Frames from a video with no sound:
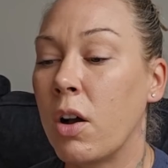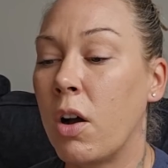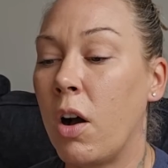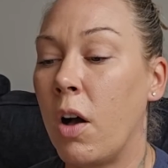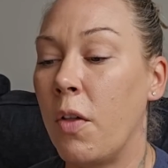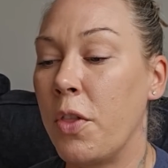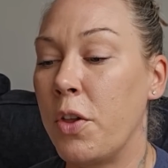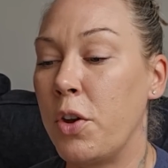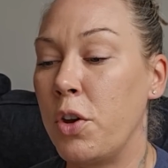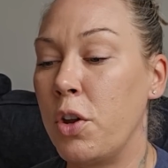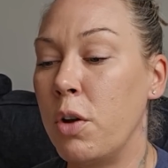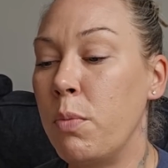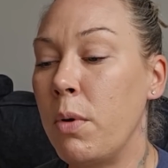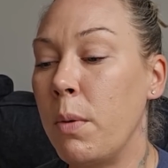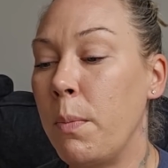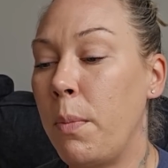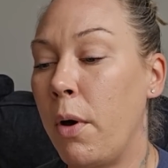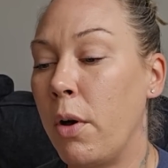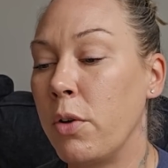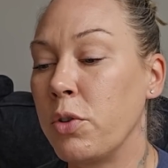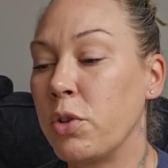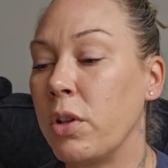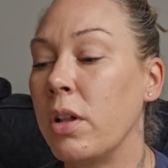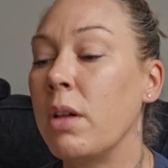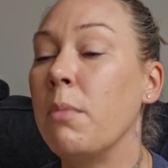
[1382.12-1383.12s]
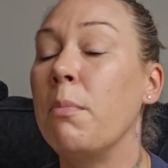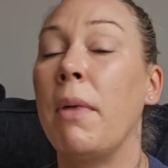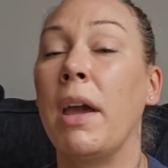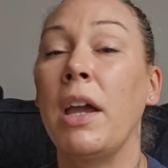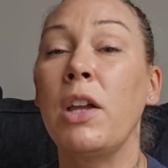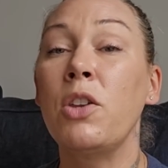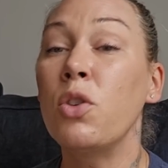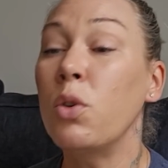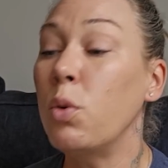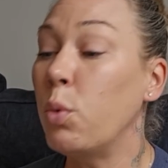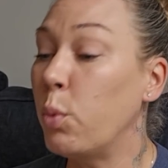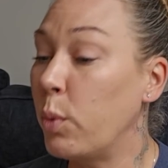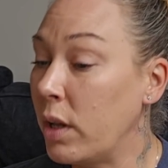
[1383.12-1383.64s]
called the new proposal a
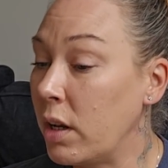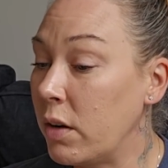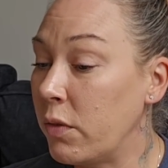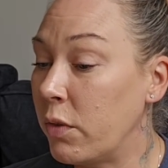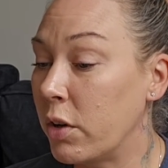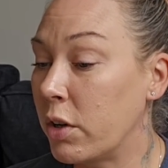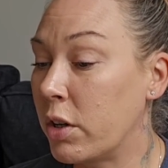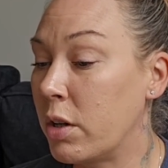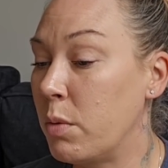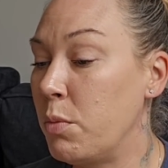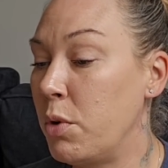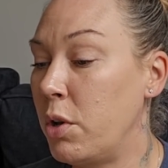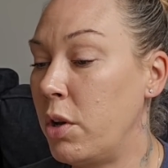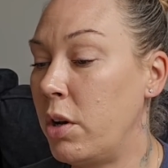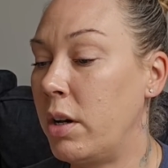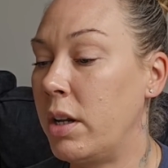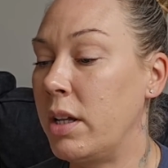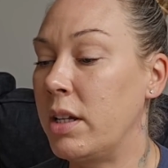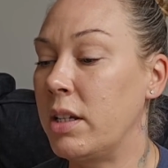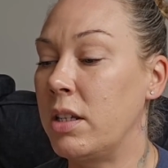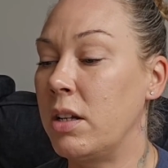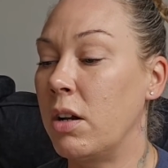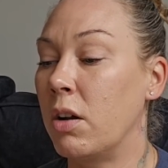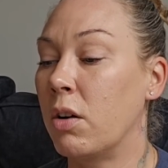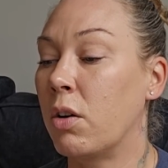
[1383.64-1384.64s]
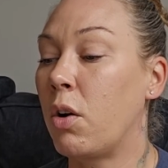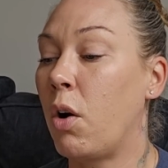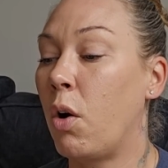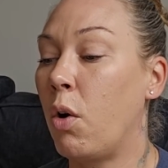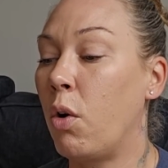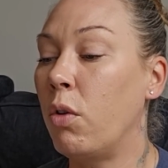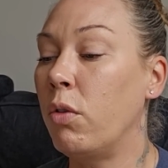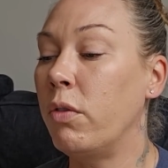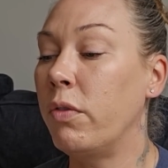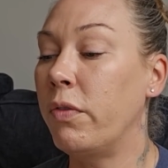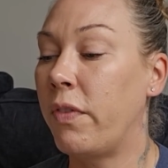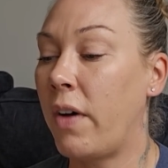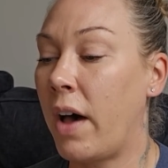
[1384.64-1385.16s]
major win for communities near
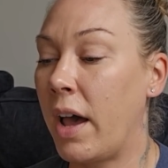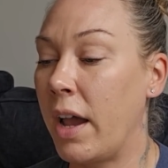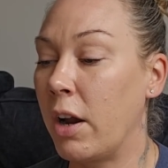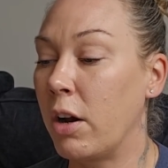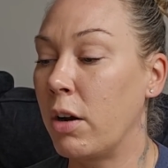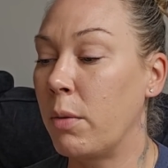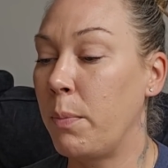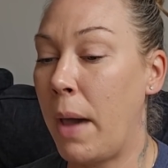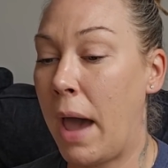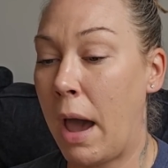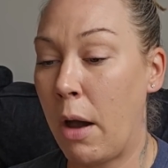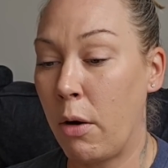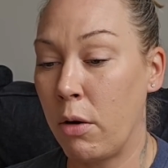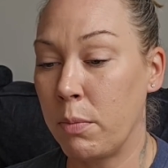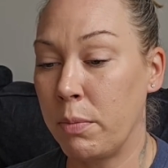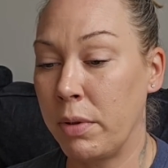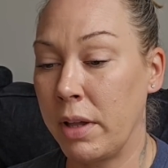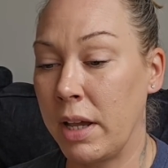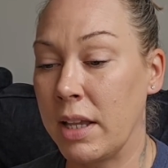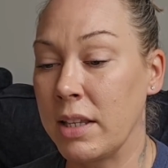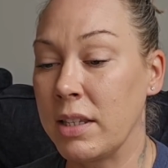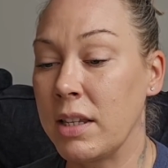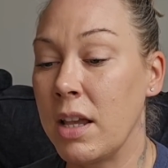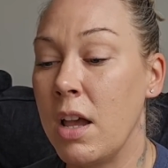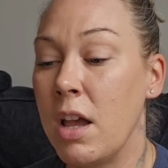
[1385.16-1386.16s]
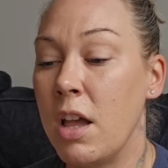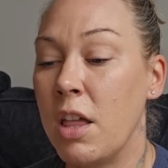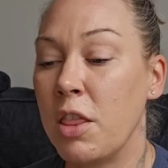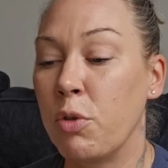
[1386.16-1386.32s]
coal fired power plants.